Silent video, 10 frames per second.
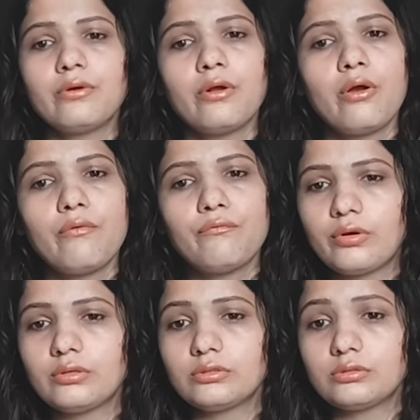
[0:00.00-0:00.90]

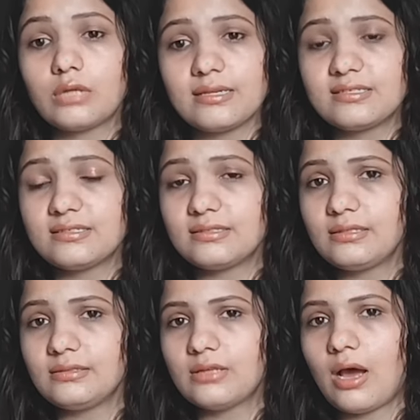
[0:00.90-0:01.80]
for
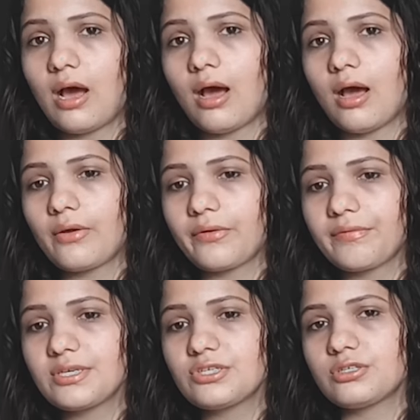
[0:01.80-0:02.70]
answering the
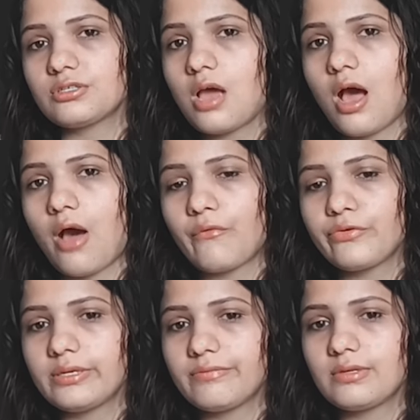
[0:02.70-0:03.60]
question, how do
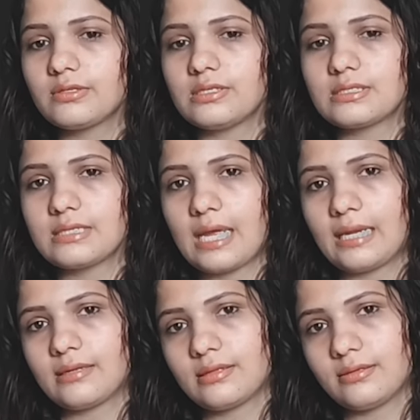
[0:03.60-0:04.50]
living things get
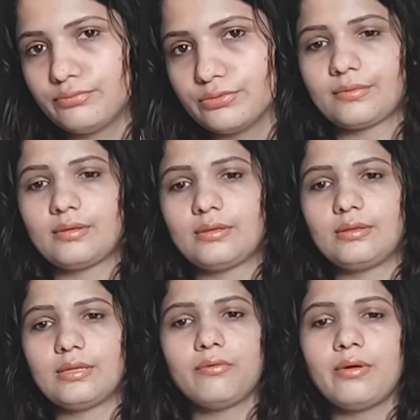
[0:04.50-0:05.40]
their food?
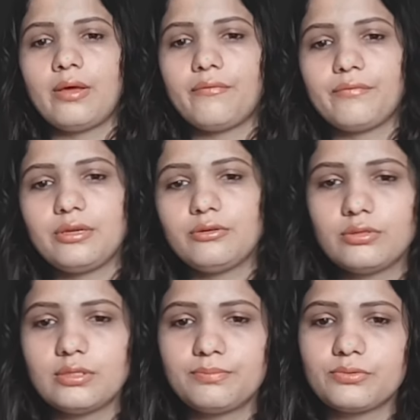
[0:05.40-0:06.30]
Now we know
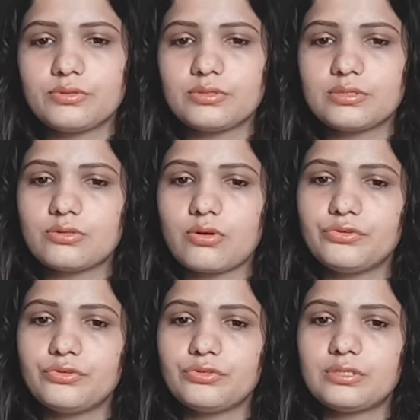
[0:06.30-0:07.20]
the process of
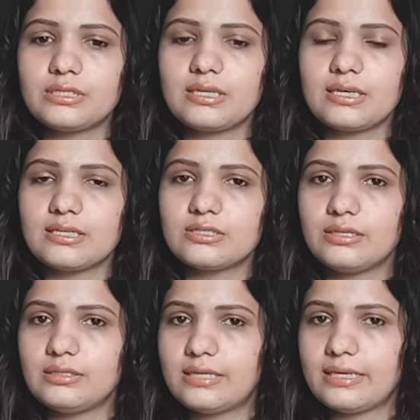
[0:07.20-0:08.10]
nutrition is
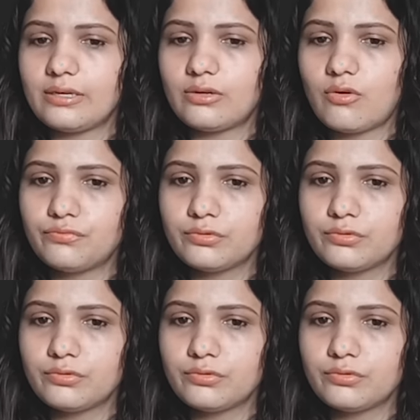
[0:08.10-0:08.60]
intake of food.